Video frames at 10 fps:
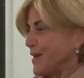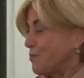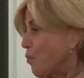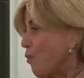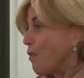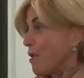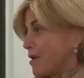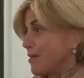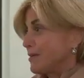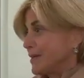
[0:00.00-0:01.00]
in
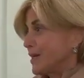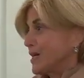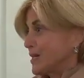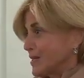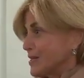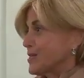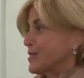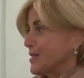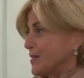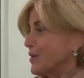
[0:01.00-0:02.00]
war,
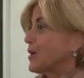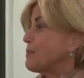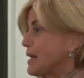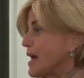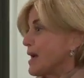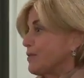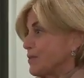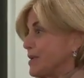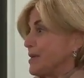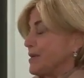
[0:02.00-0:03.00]
guns, and they're going to be
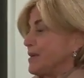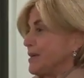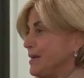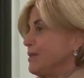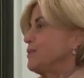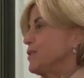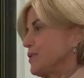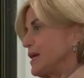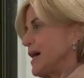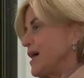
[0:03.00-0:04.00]
angry. We
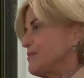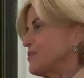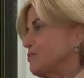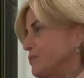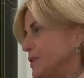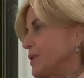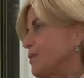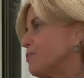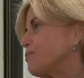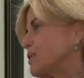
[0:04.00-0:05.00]
already have,
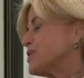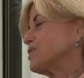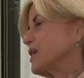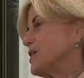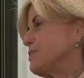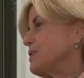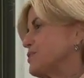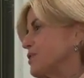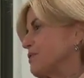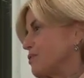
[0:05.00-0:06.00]
it's starting to be
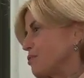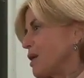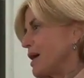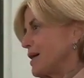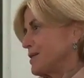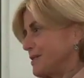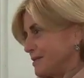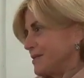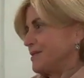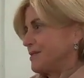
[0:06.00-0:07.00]
sort of a riot
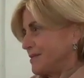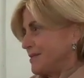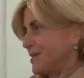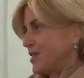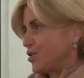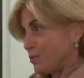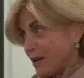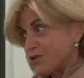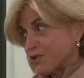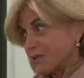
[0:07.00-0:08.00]

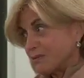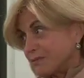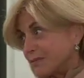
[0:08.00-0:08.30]
situation.